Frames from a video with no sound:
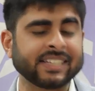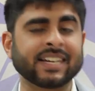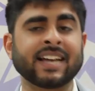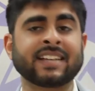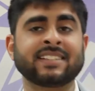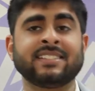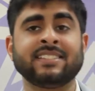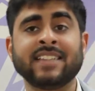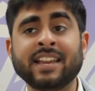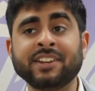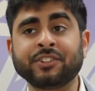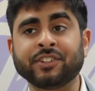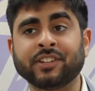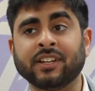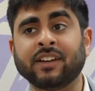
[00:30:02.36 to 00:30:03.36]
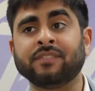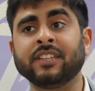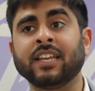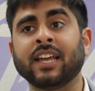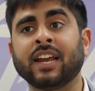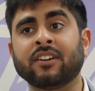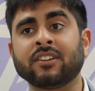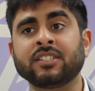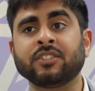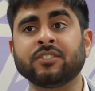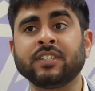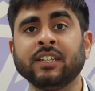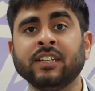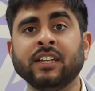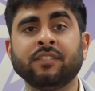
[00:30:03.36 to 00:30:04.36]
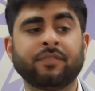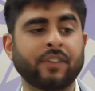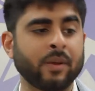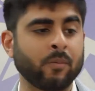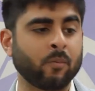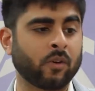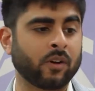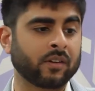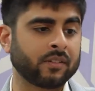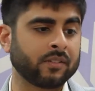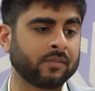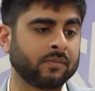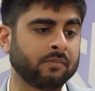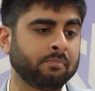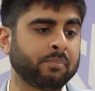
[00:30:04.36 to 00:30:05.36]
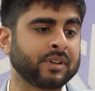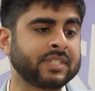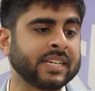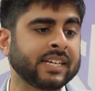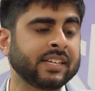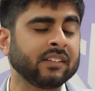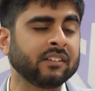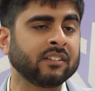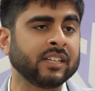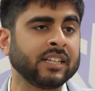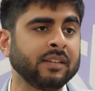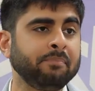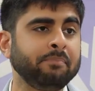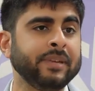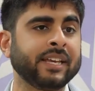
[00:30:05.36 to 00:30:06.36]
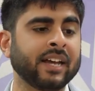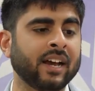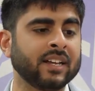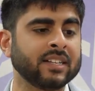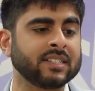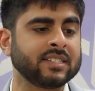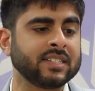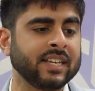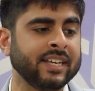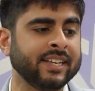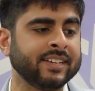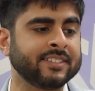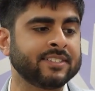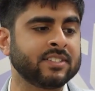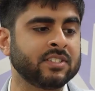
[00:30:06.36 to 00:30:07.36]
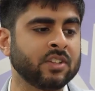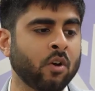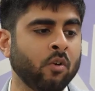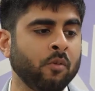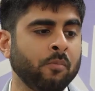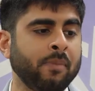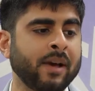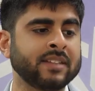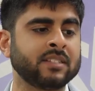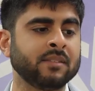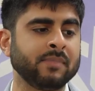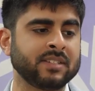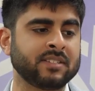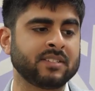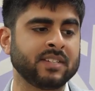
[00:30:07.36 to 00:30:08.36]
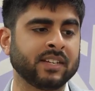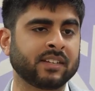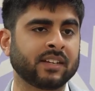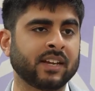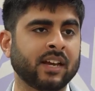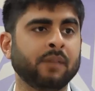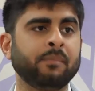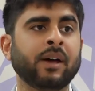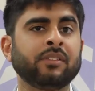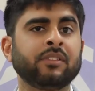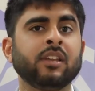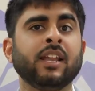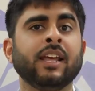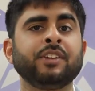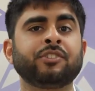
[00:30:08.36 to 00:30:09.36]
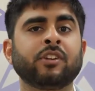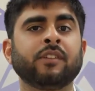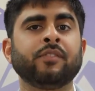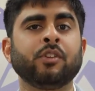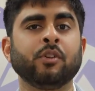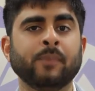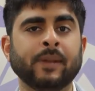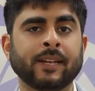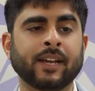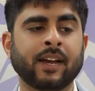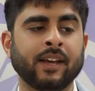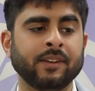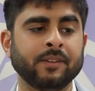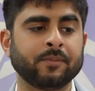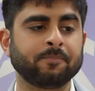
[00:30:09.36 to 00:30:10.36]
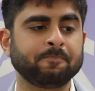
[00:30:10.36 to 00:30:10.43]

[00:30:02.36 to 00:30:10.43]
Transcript: extension of the Aristotelian framework, particularly because it is so pessimistic about the nature of humankind.